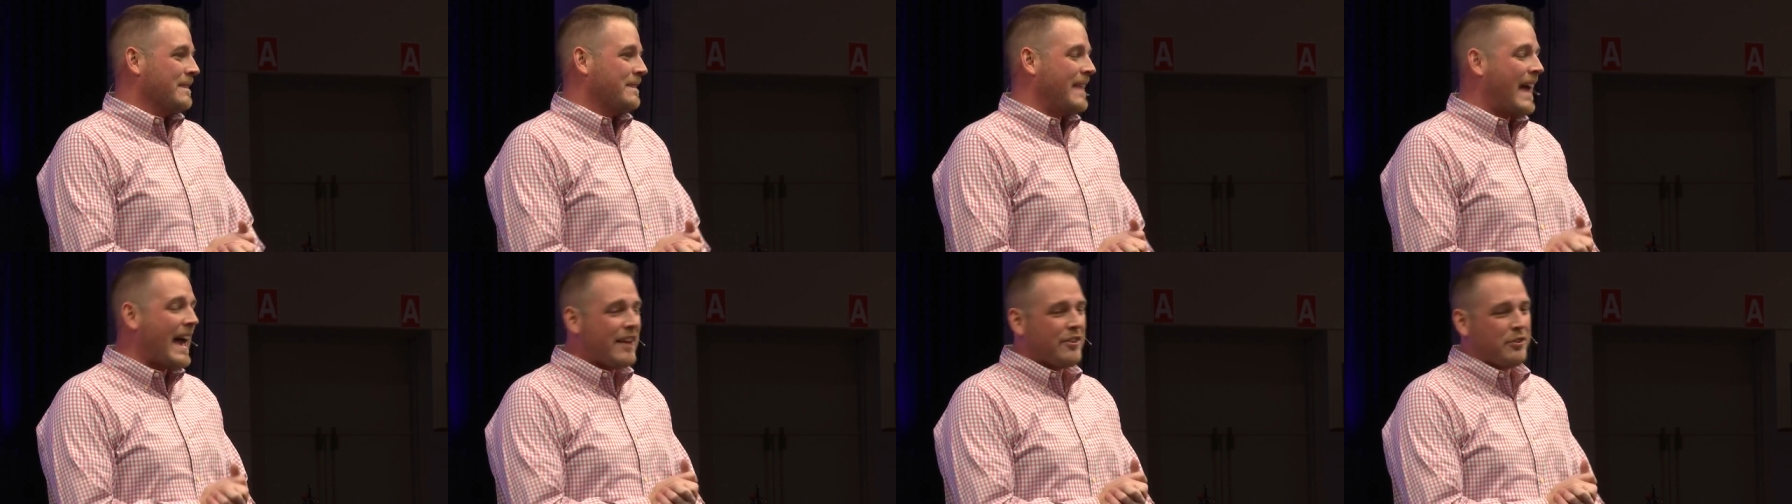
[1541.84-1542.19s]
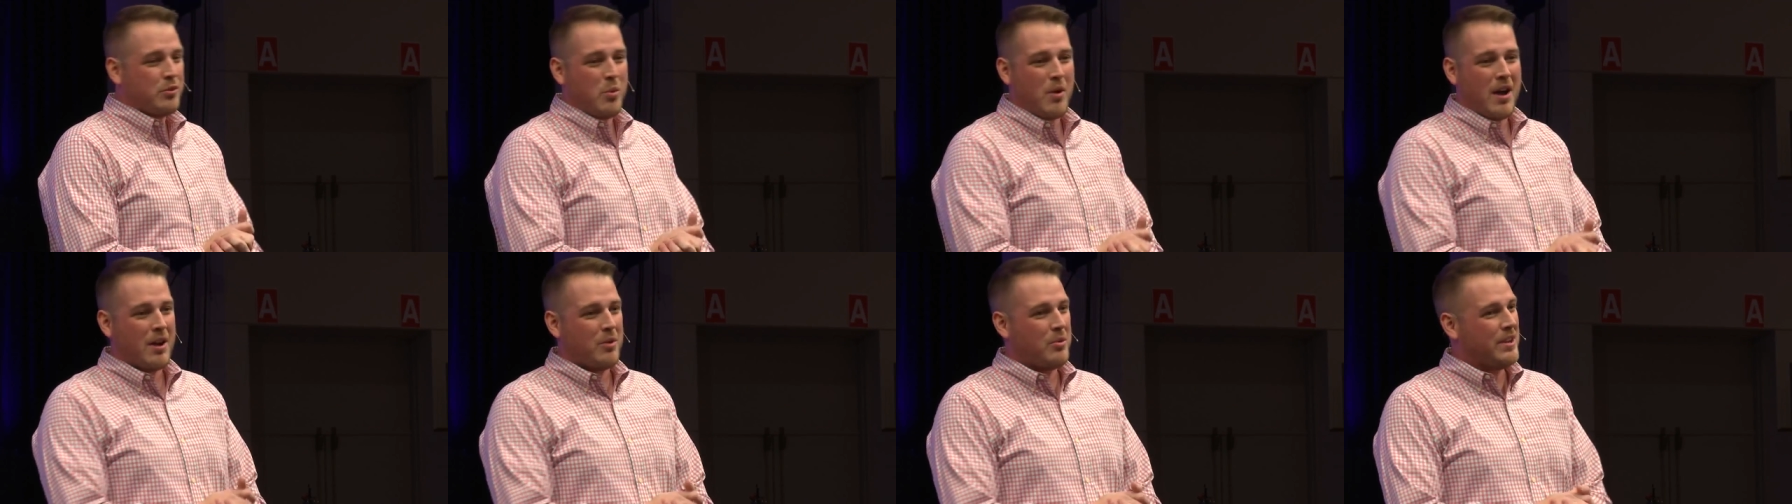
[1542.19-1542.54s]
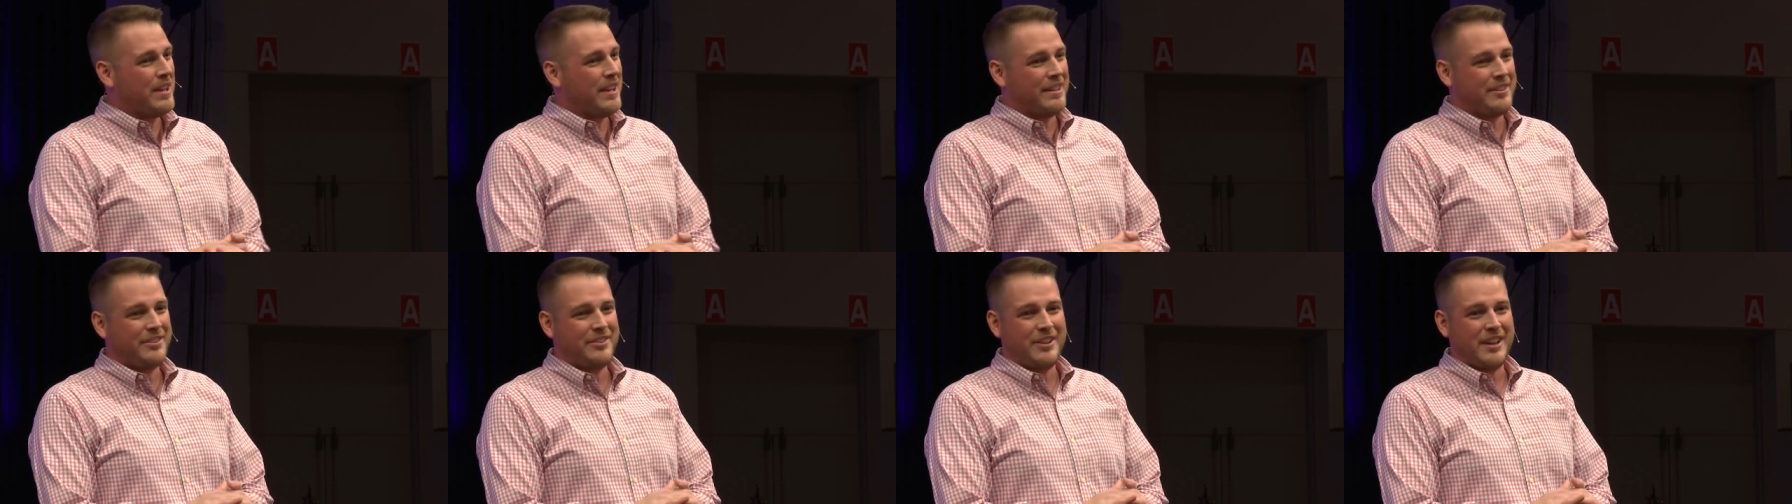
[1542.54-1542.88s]
That's why
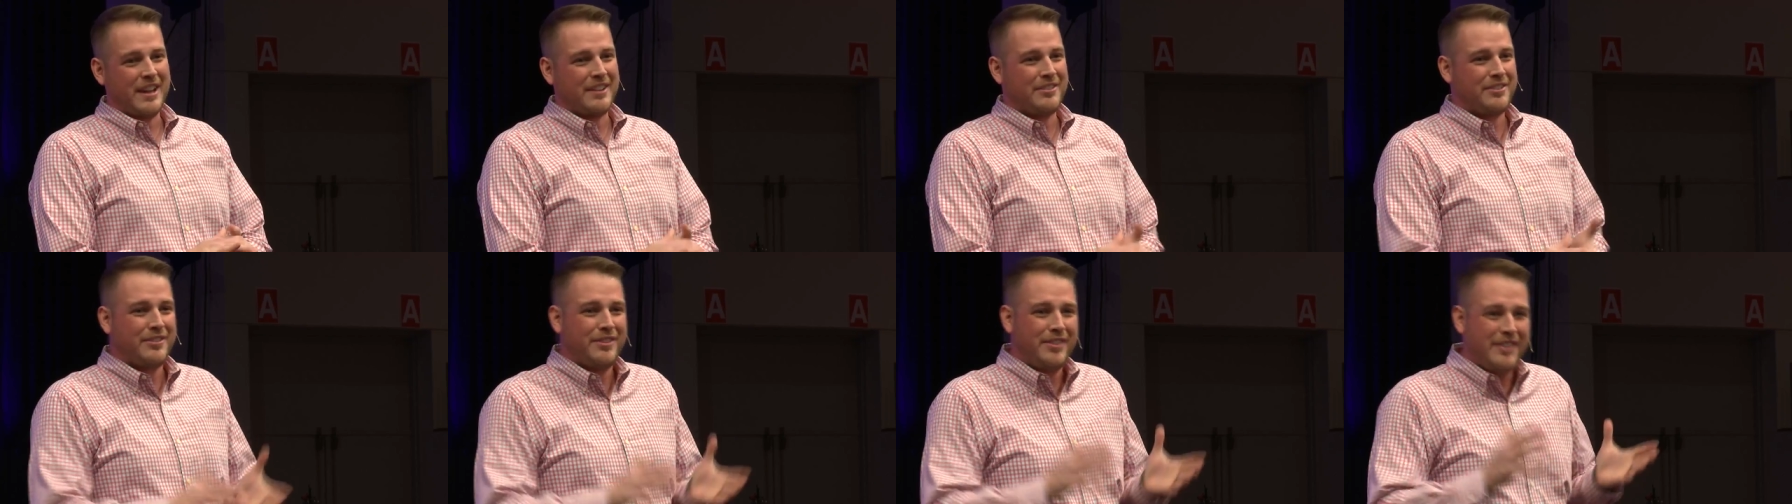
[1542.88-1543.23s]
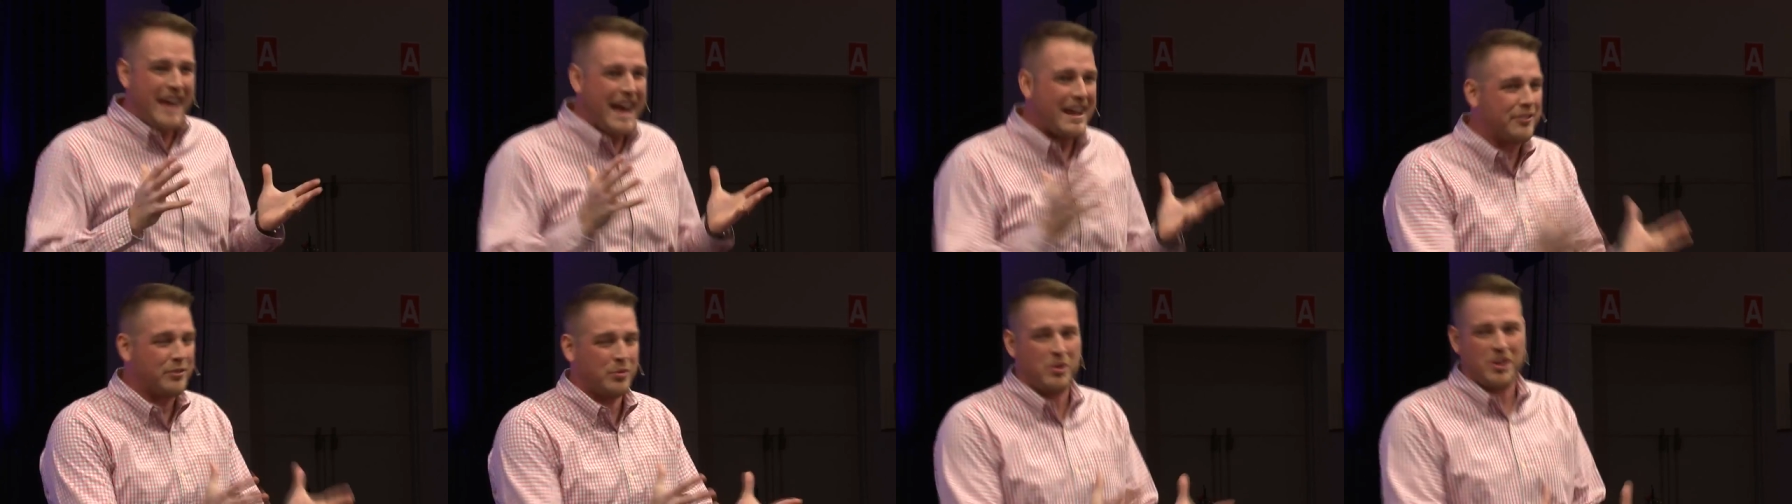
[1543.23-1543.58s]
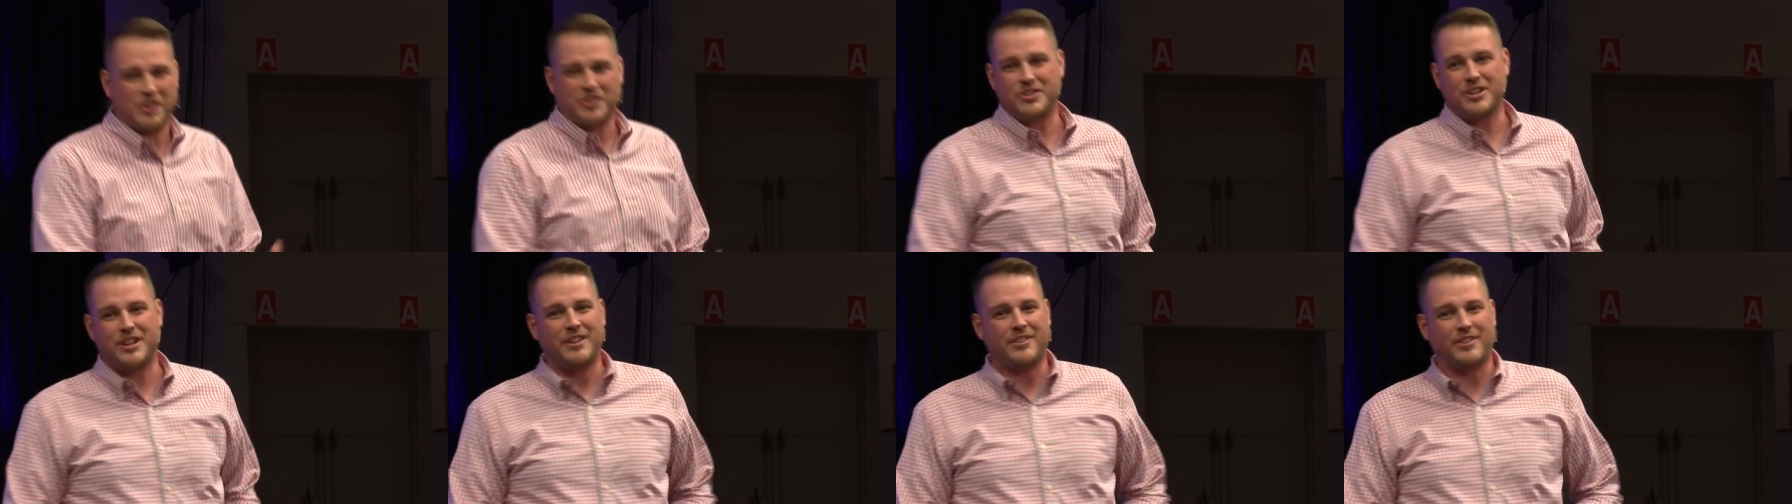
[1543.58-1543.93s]
we exist. That's
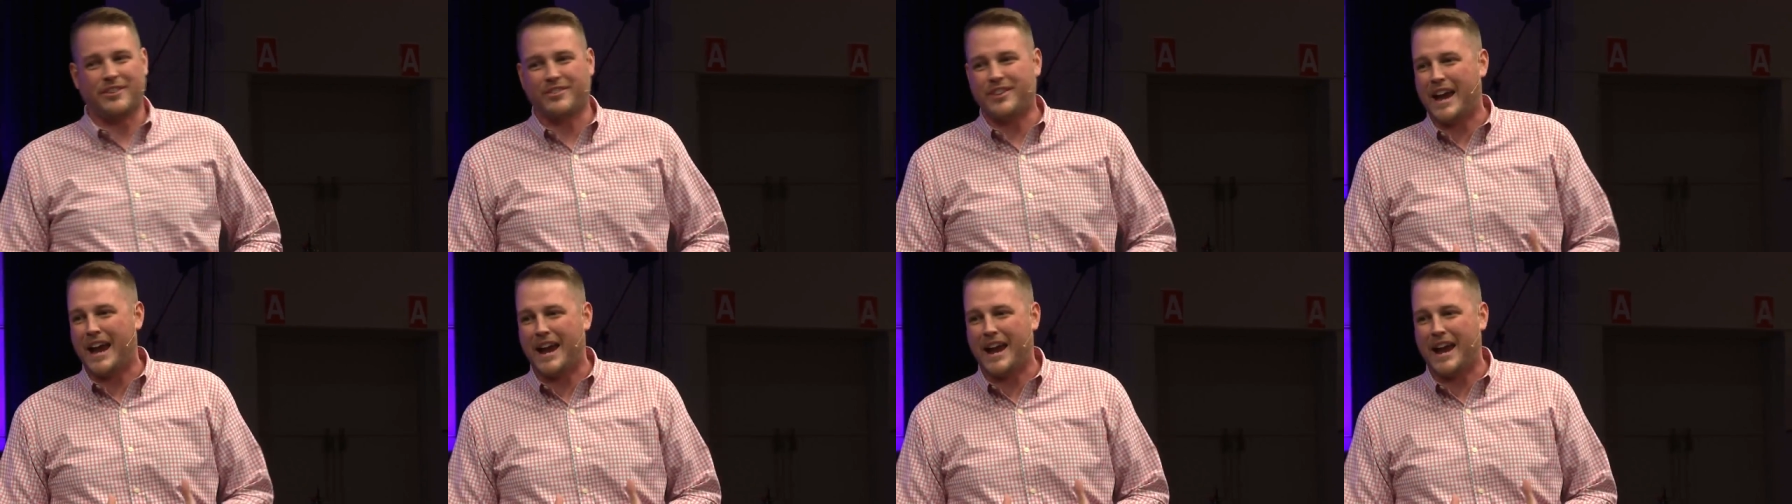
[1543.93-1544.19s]
what Jesus